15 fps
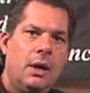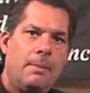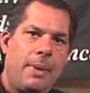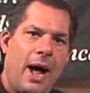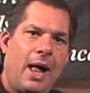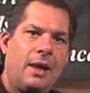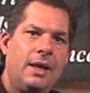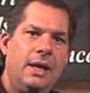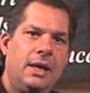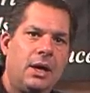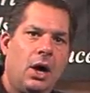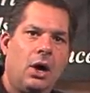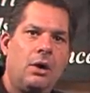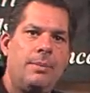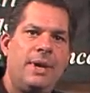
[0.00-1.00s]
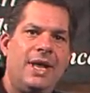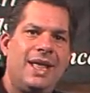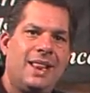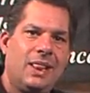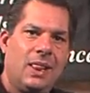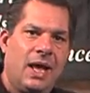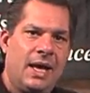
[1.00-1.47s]

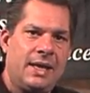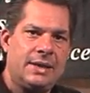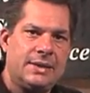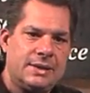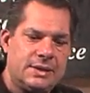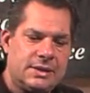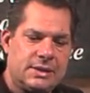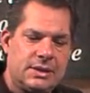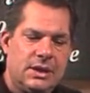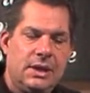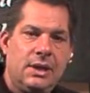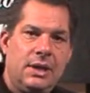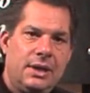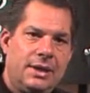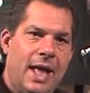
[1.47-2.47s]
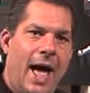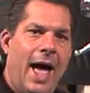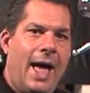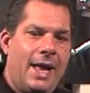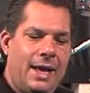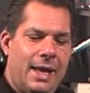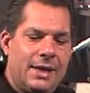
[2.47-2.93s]
polycarbonate lens.
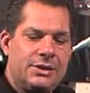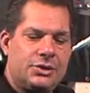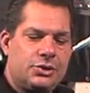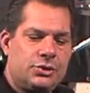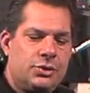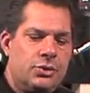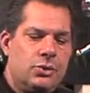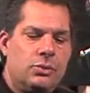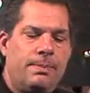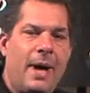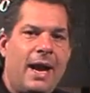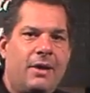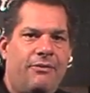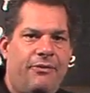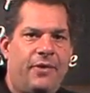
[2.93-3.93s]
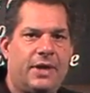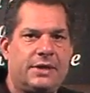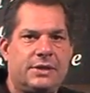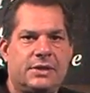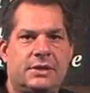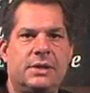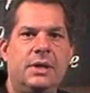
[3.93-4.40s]
That has two
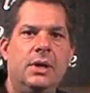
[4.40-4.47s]
benefits.